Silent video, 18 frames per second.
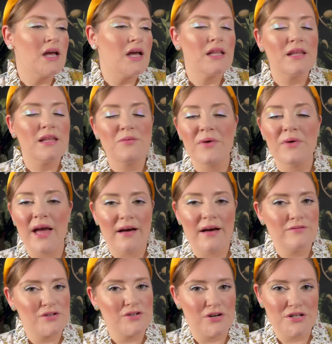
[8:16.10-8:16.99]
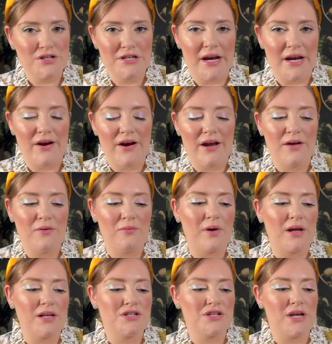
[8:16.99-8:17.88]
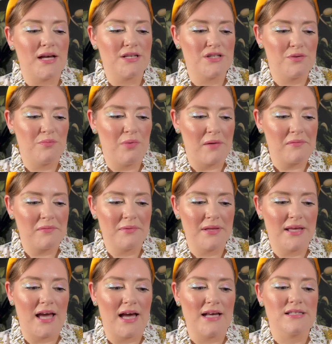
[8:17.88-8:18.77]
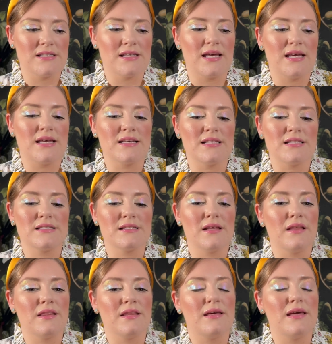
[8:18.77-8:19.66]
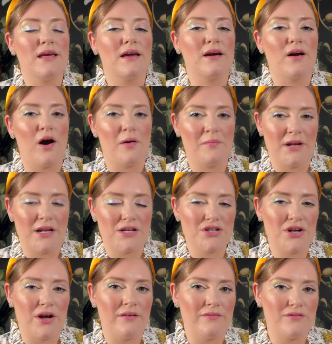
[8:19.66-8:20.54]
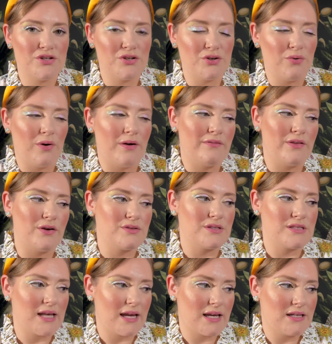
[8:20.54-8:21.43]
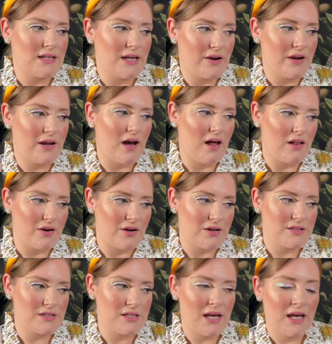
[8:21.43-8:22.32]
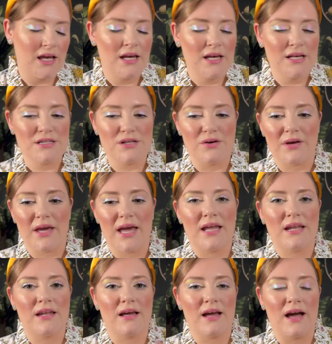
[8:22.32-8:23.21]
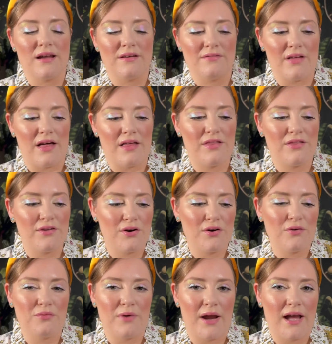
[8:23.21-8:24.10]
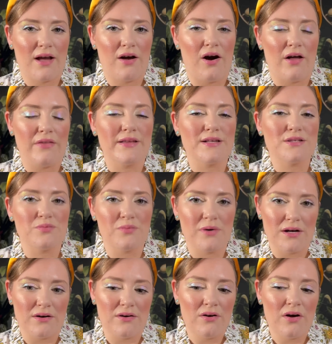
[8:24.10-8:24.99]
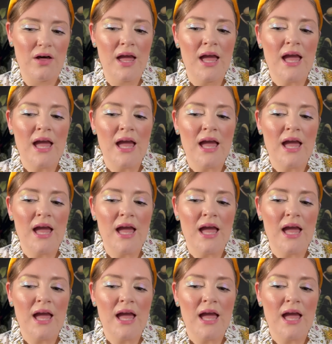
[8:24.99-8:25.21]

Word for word: Then we have tertiary, which, as you probably guess, is the combination of two of those secondary colors. So, again, kind of that third ring on this wheel